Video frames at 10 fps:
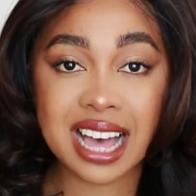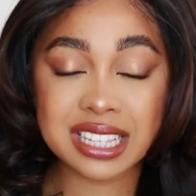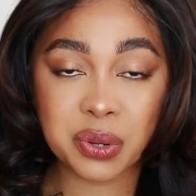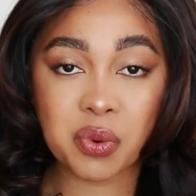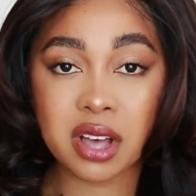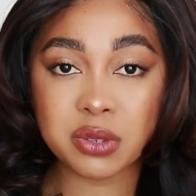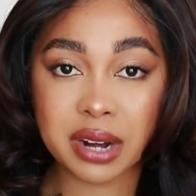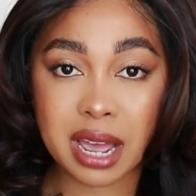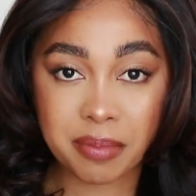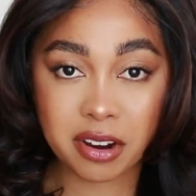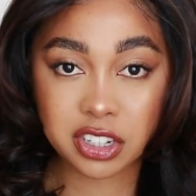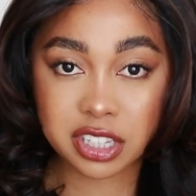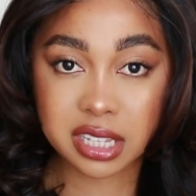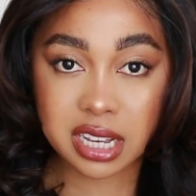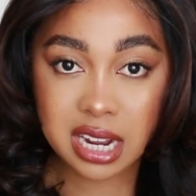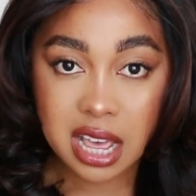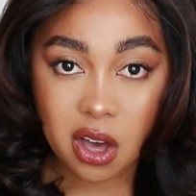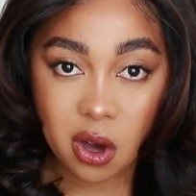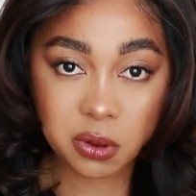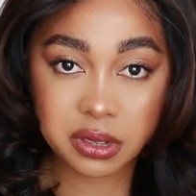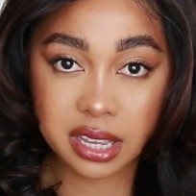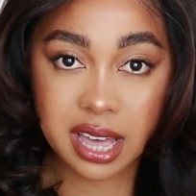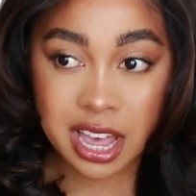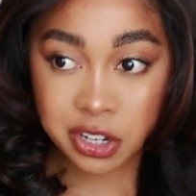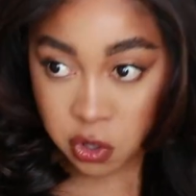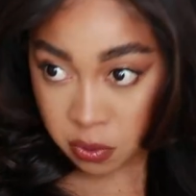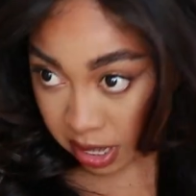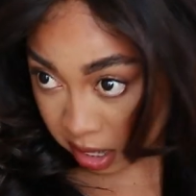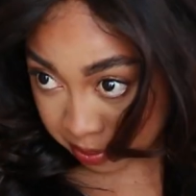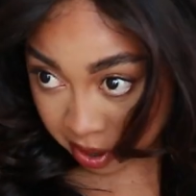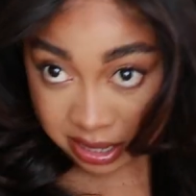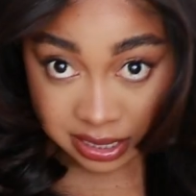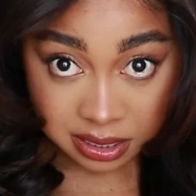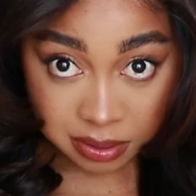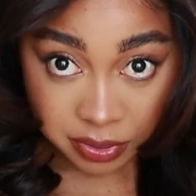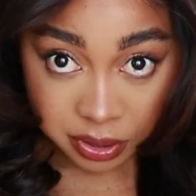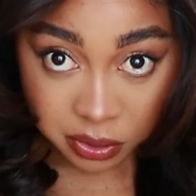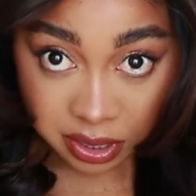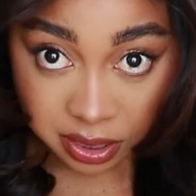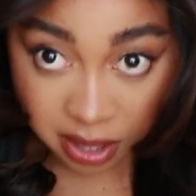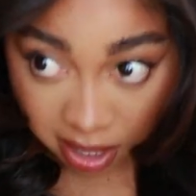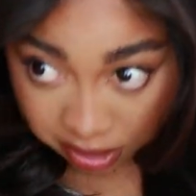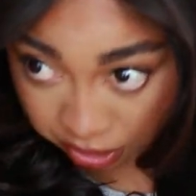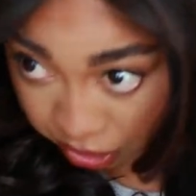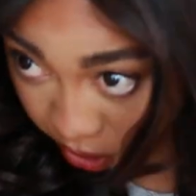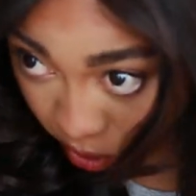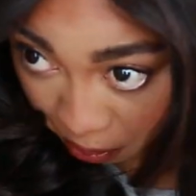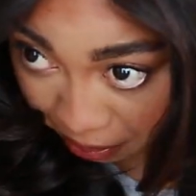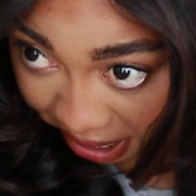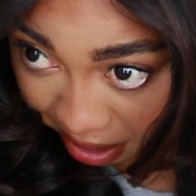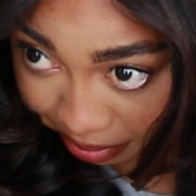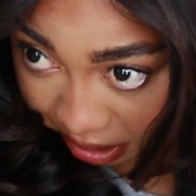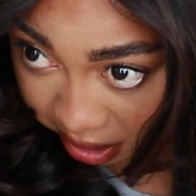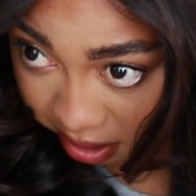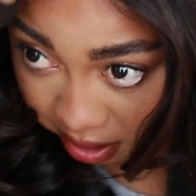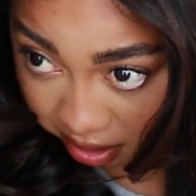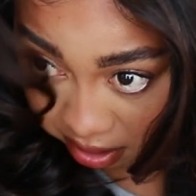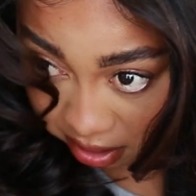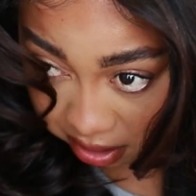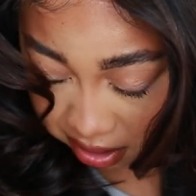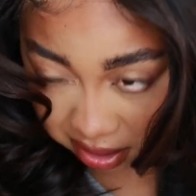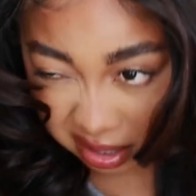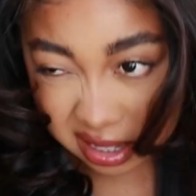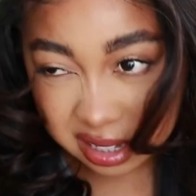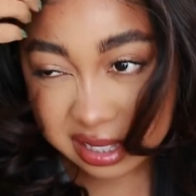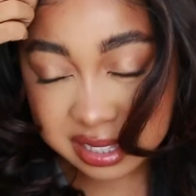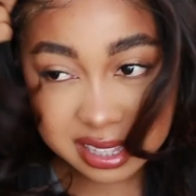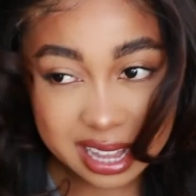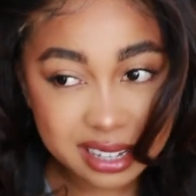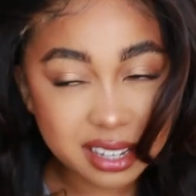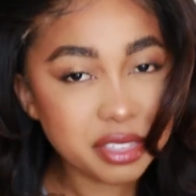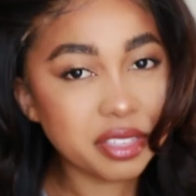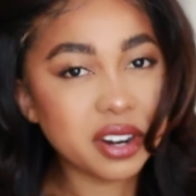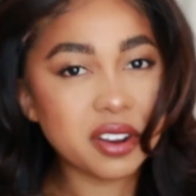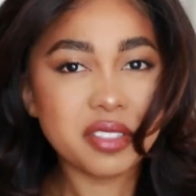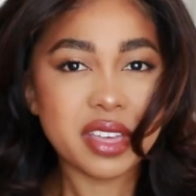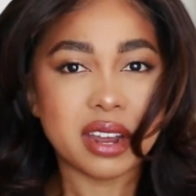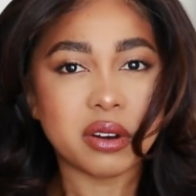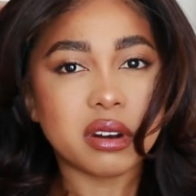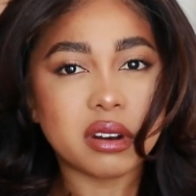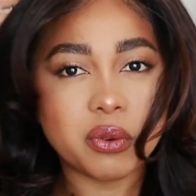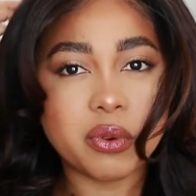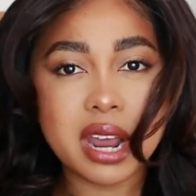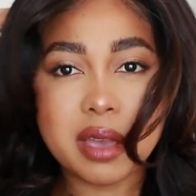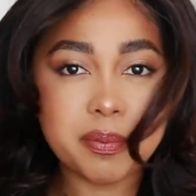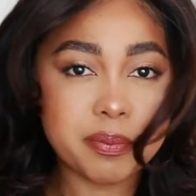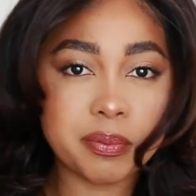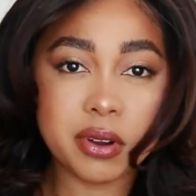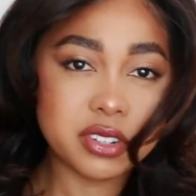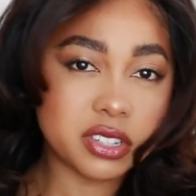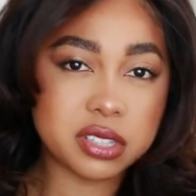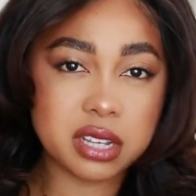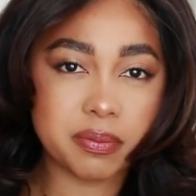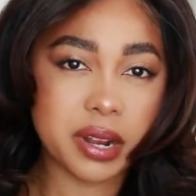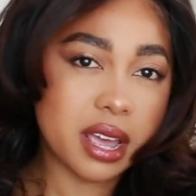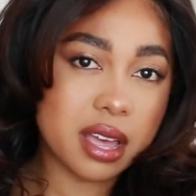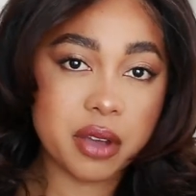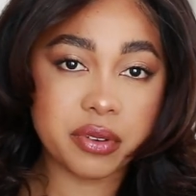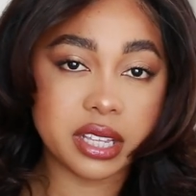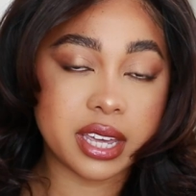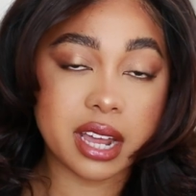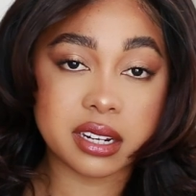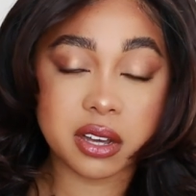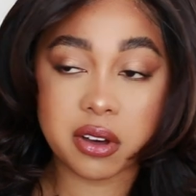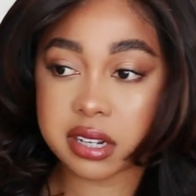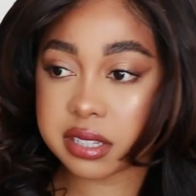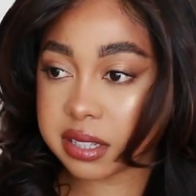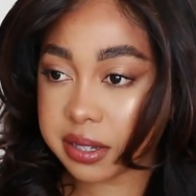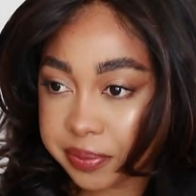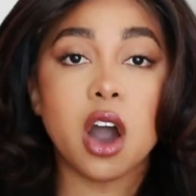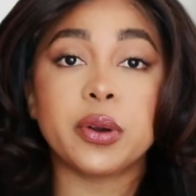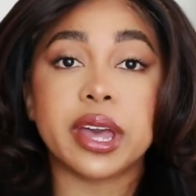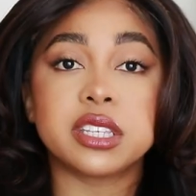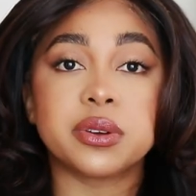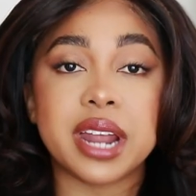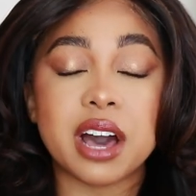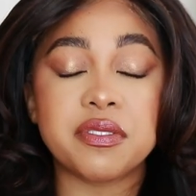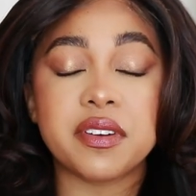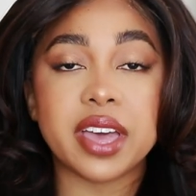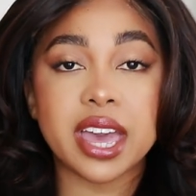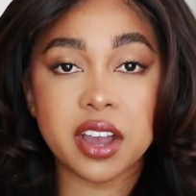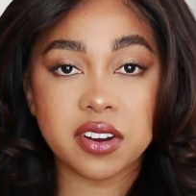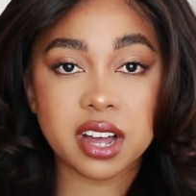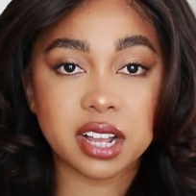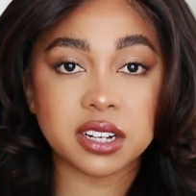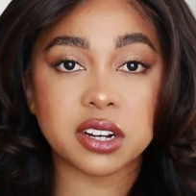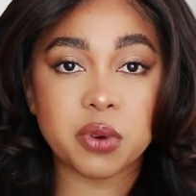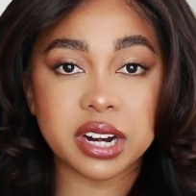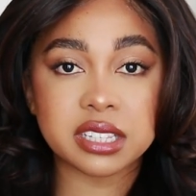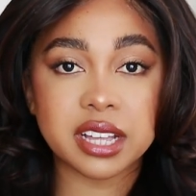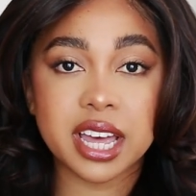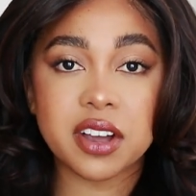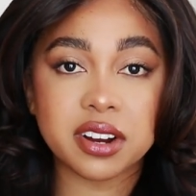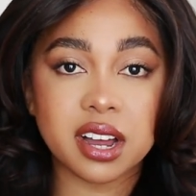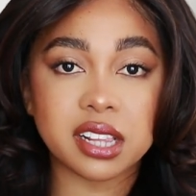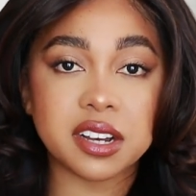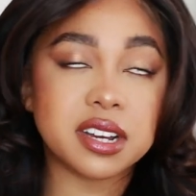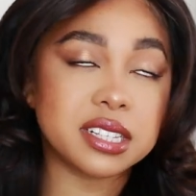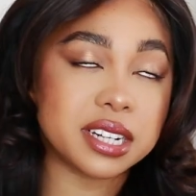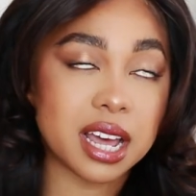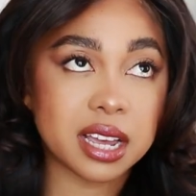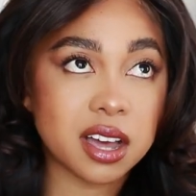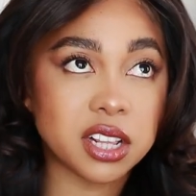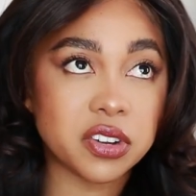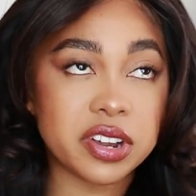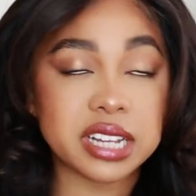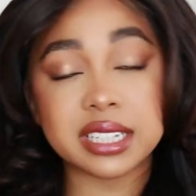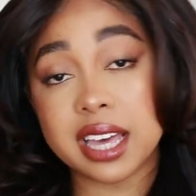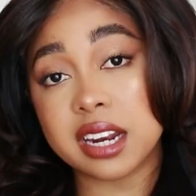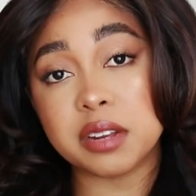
as it was when I purchased it, only I do make a part in the middle a lot, so maybe it is slightly thinner than when I purchased it, but I, I really can't tell, honestly. Okay, so now for the hair color. What is the hair color? Did I color it? Can